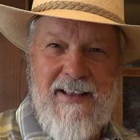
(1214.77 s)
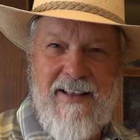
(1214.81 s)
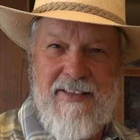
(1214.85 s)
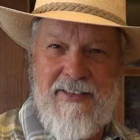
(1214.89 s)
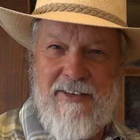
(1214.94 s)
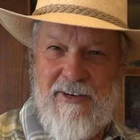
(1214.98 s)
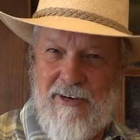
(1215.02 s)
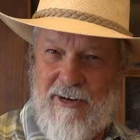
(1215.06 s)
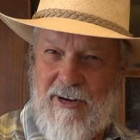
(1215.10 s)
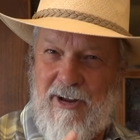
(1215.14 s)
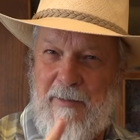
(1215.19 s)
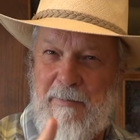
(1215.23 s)
And
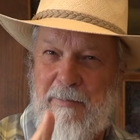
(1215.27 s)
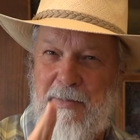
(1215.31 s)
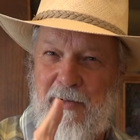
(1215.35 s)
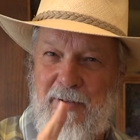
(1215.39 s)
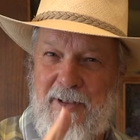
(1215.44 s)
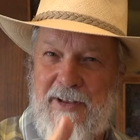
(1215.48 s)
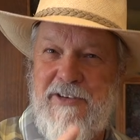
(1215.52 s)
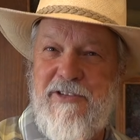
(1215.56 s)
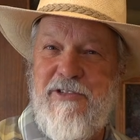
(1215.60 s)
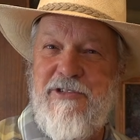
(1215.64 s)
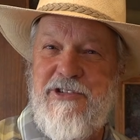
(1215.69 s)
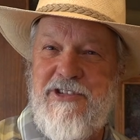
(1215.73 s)
there are a couple
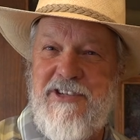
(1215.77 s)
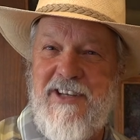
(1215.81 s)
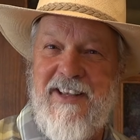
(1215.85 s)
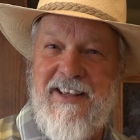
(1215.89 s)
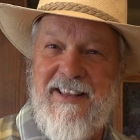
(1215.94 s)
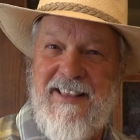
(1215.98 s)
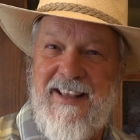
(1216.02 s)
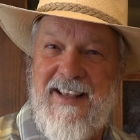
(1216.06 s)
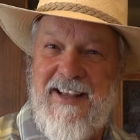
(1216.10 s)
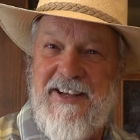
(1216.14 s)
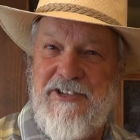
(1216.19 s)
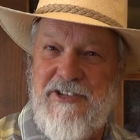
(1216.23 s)
interesting
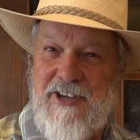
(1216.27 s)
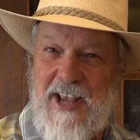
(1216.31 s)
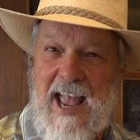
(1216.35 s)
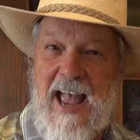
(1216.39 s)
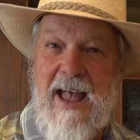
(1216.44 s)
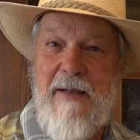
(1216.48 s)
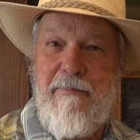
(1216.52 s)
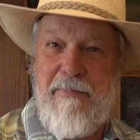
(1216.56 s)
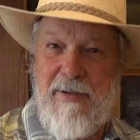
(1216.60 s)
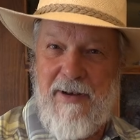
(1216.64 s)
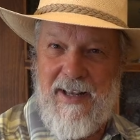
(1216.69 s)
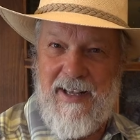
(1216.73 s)
things
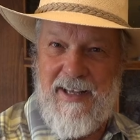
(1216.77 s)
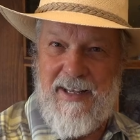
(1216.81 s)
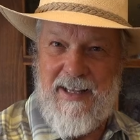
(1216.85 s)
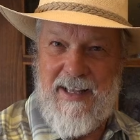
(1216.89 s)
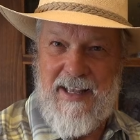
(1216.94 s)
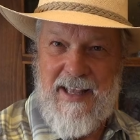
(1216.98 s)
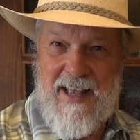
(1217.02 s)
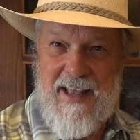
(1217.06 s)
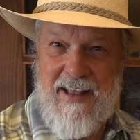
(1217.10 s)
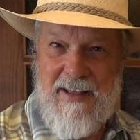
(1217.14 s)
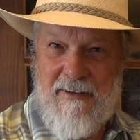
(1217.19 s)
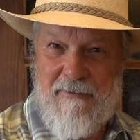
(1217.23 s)
happening.
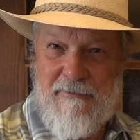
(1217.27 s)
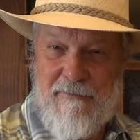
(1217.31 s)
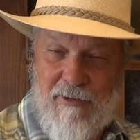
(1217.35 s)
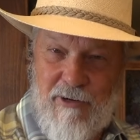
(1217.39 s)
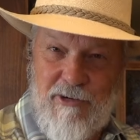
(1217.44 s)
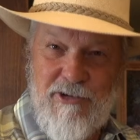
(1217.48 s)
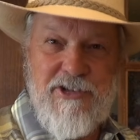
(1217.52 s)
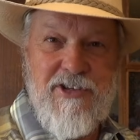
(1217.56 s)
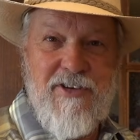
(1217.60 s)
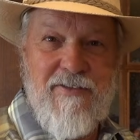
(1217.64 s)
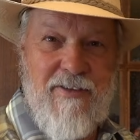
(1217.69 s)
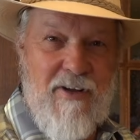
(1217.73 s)

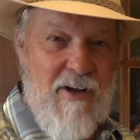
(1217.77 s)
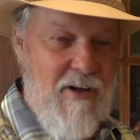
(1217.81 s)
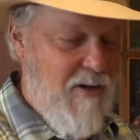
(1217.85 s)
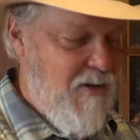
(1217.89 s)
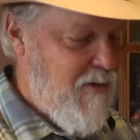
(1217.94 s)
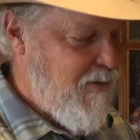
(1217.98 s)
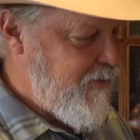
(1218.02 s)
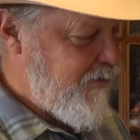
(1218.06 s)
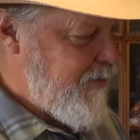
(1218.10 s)
First of all,